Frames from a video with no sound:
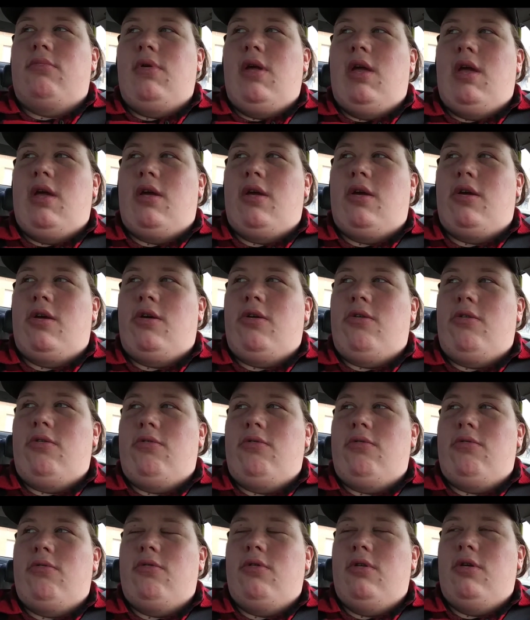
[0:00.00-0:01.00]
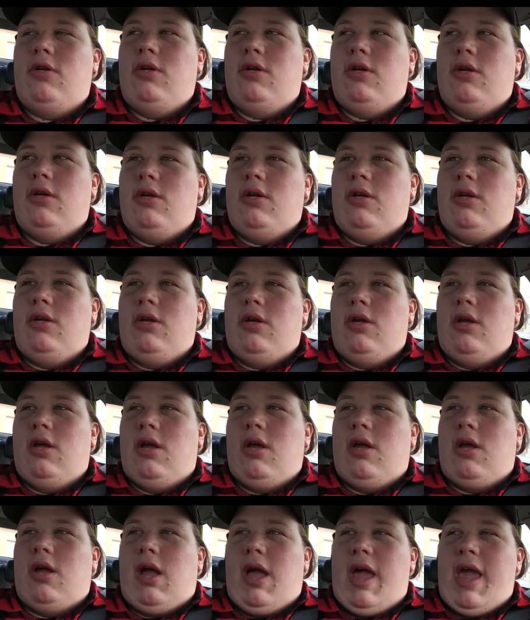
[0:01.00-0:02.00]
You know,
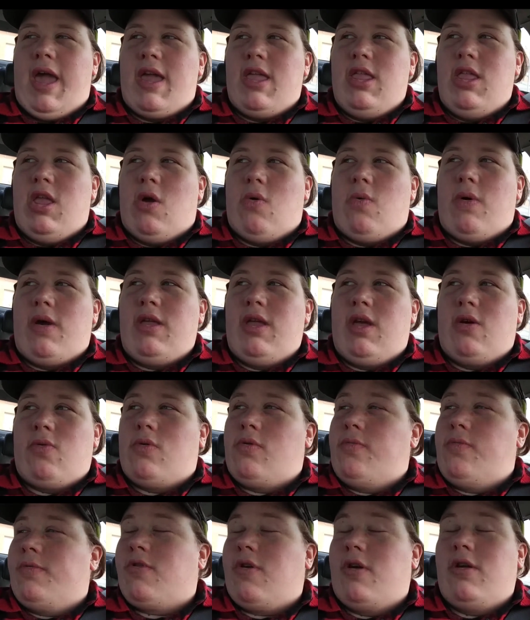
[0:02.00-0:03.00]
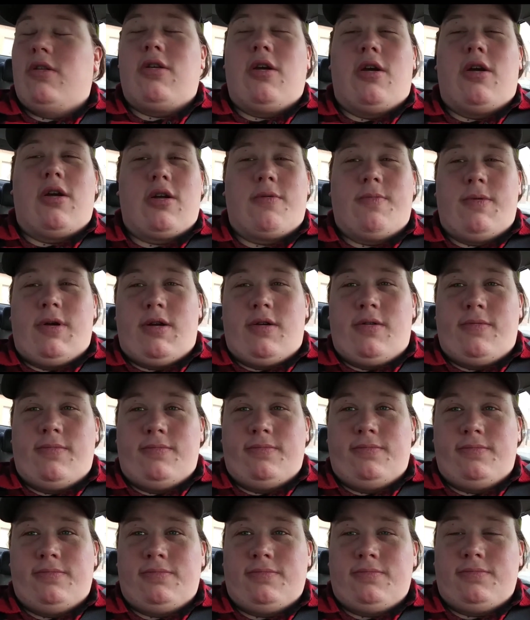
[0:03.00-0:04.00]
I had no idea what I was going to talk about.
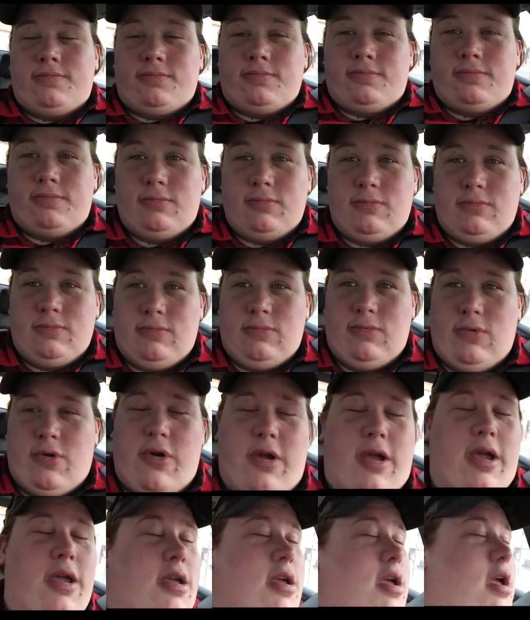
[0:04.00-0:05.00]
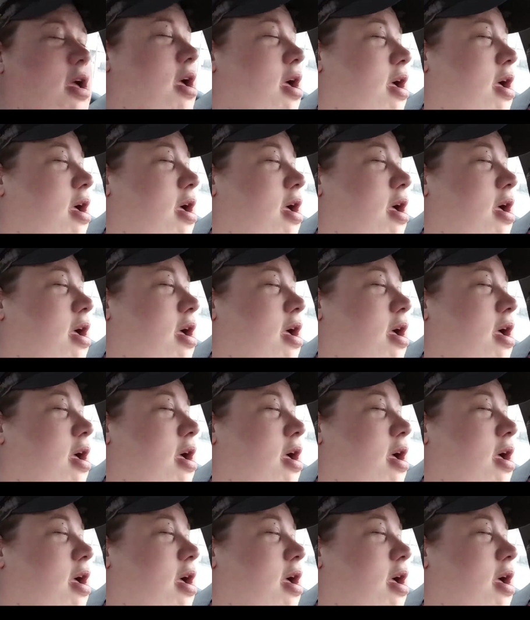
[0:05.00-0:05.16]
Alright.